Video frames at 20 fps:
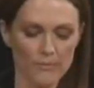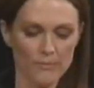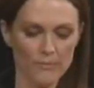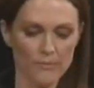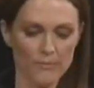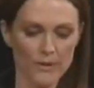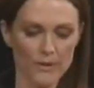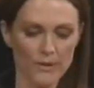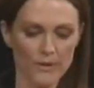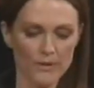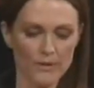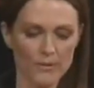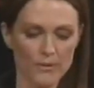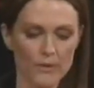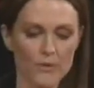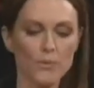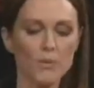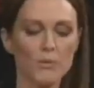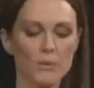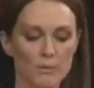
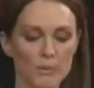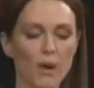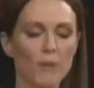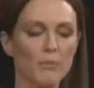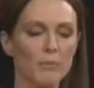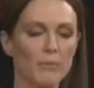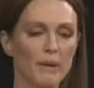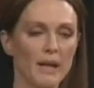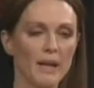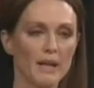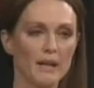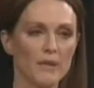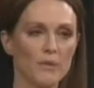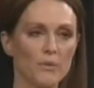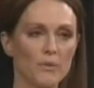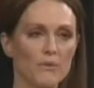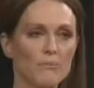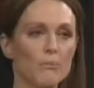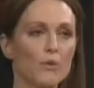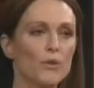this woman, Barbara Baekeland,
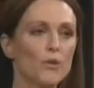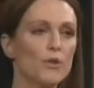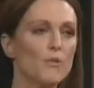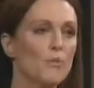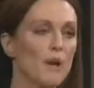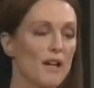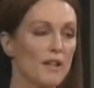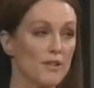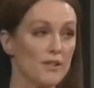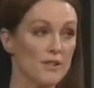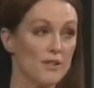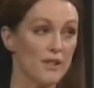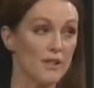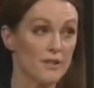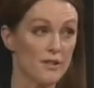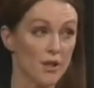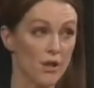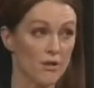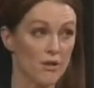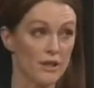was murdered by her son
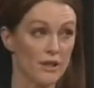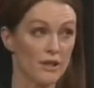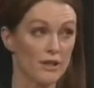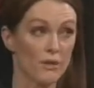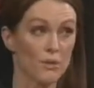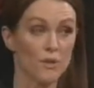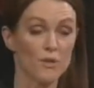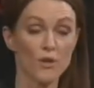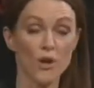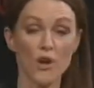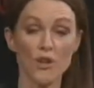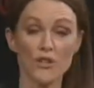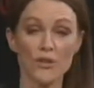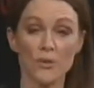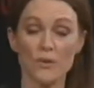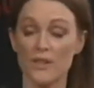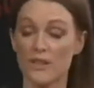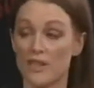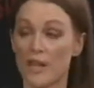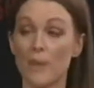Tony, who was also
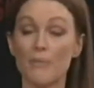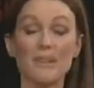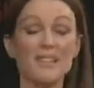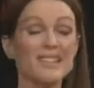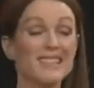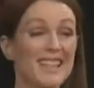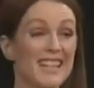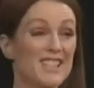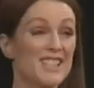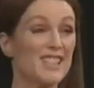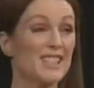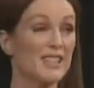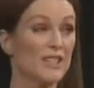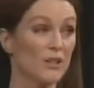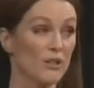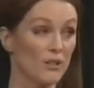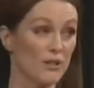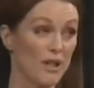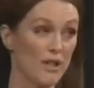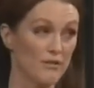at the time allegedly
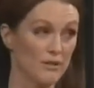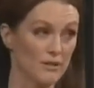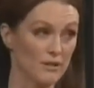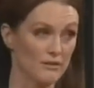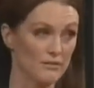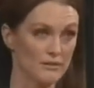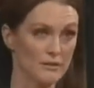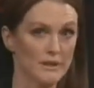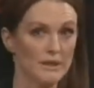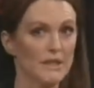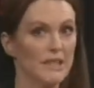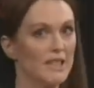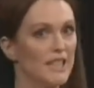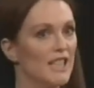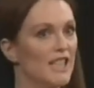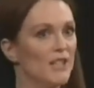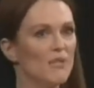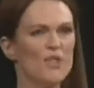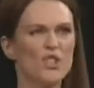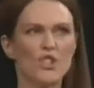her lover.
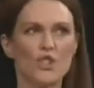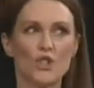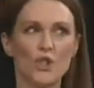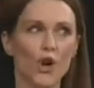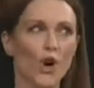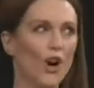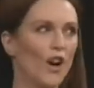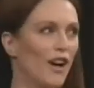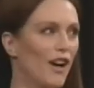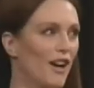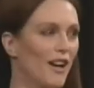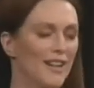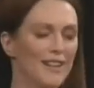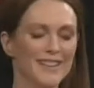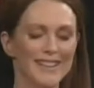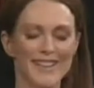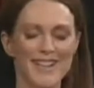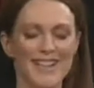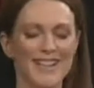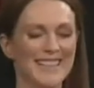It was dark.
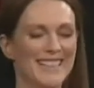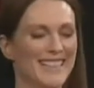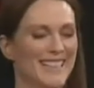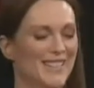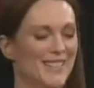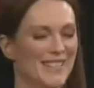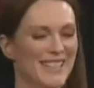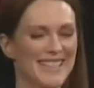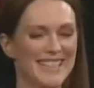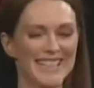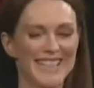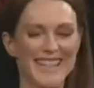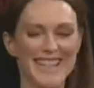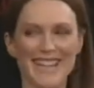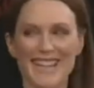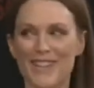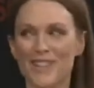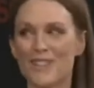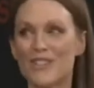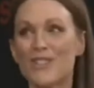It was
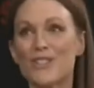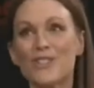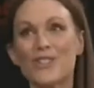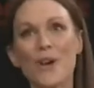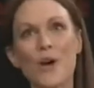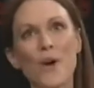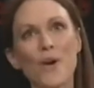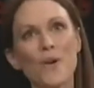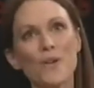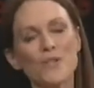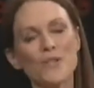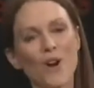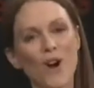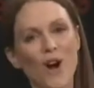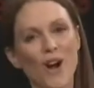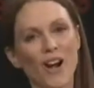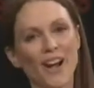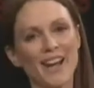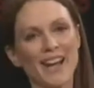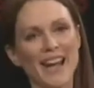so
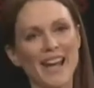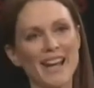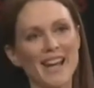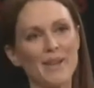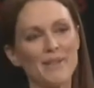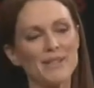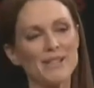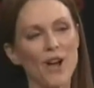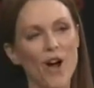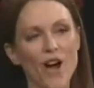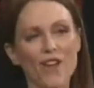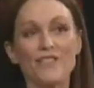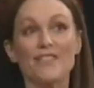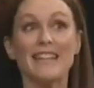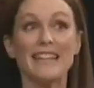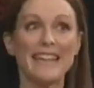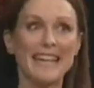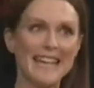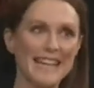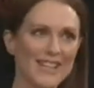dark, and I was on
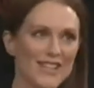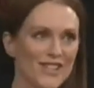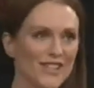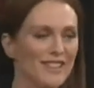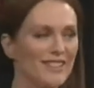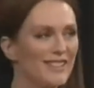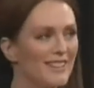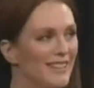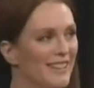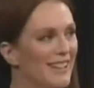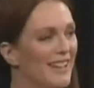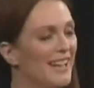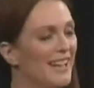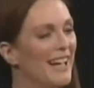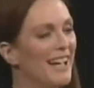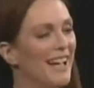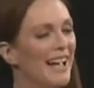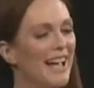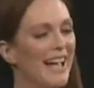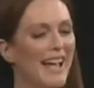vacation.
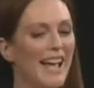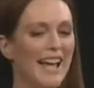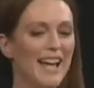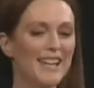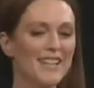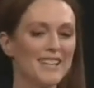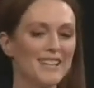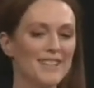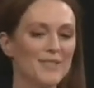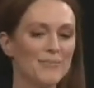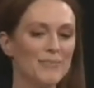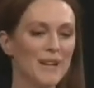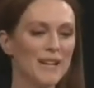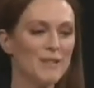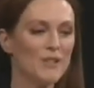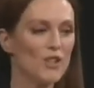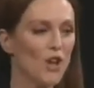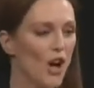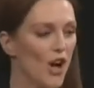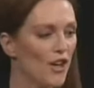And my
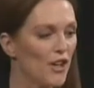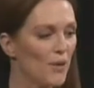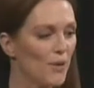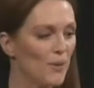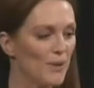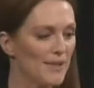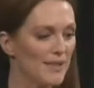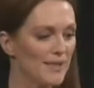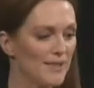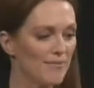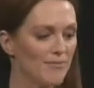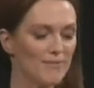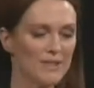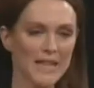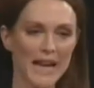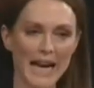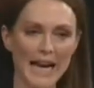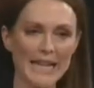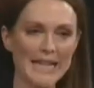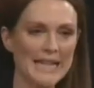daughter was
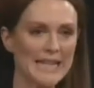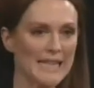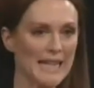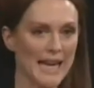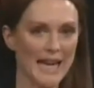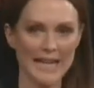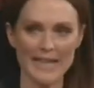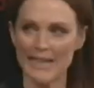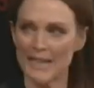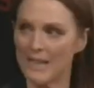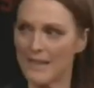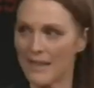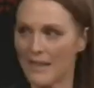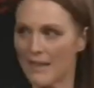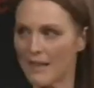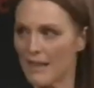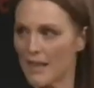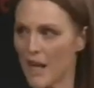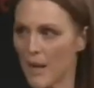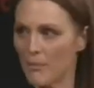tiny,
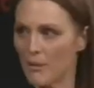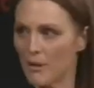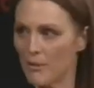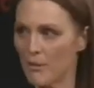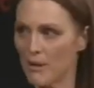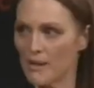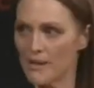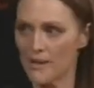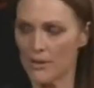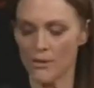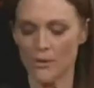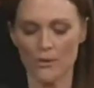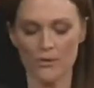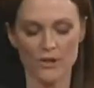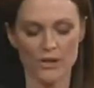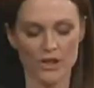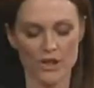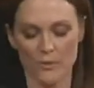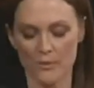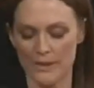like a couple of months old,
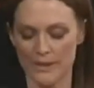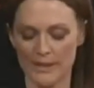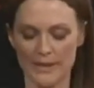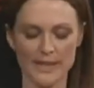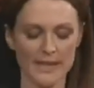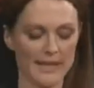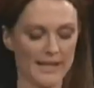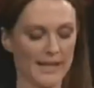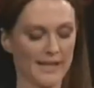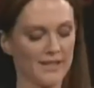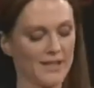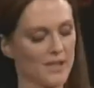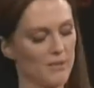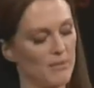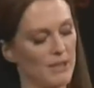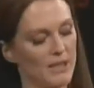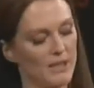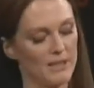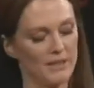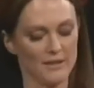and she was sitting next to
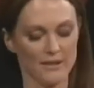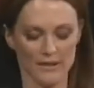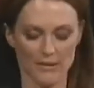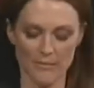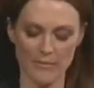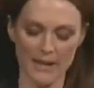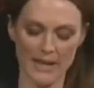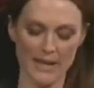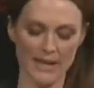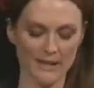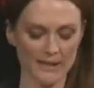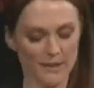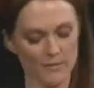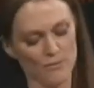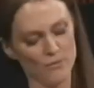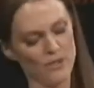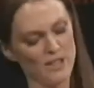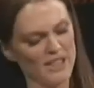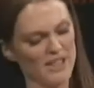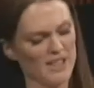me on the bed, and I'm
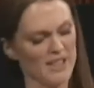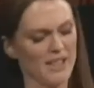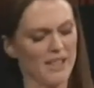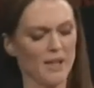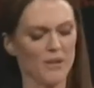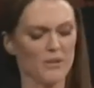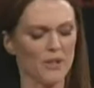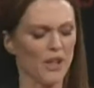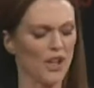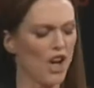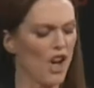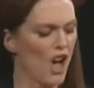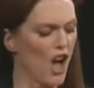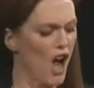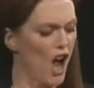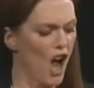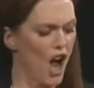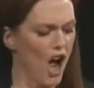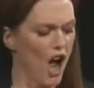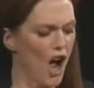reading this thing, and I was like,
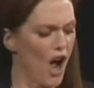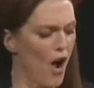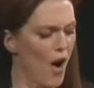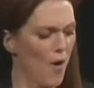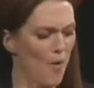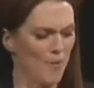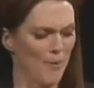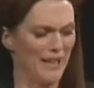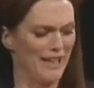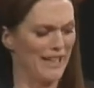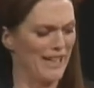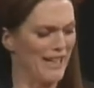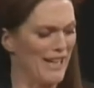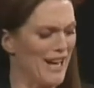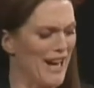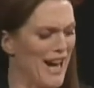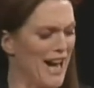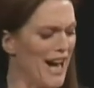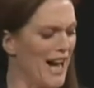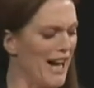oh my
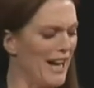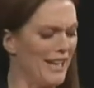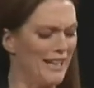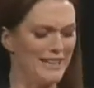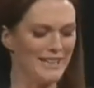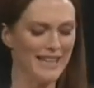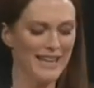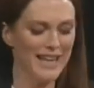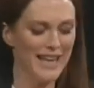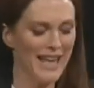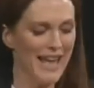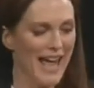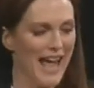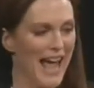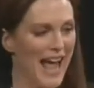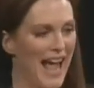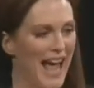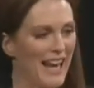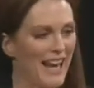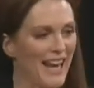God.
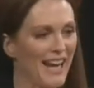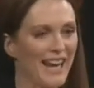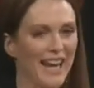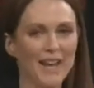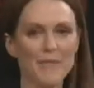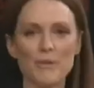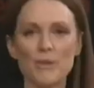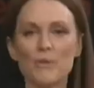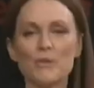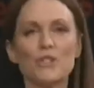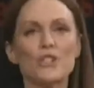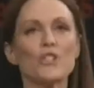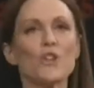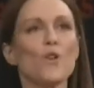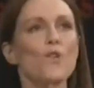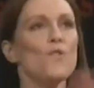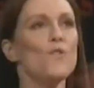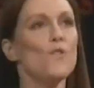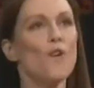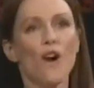And I mean, it was
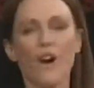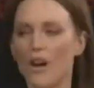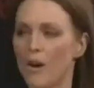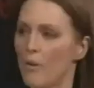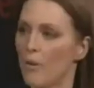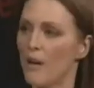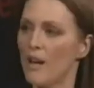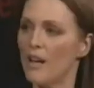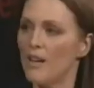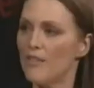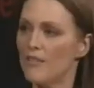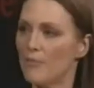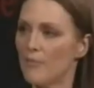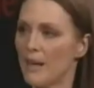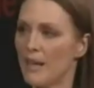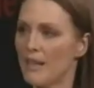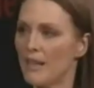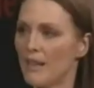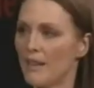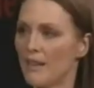so far away from
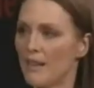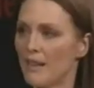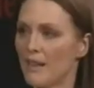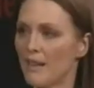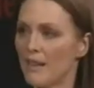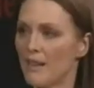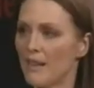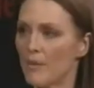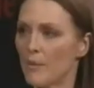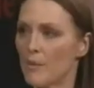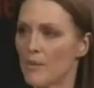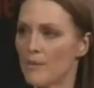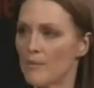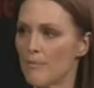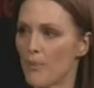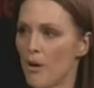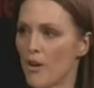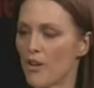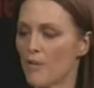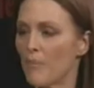anything that was
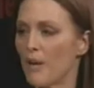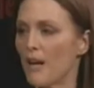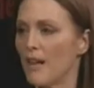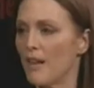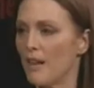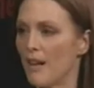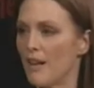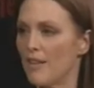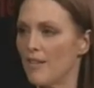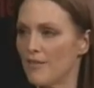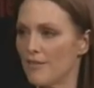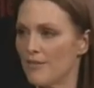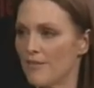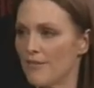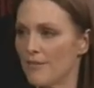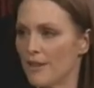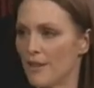part of my life,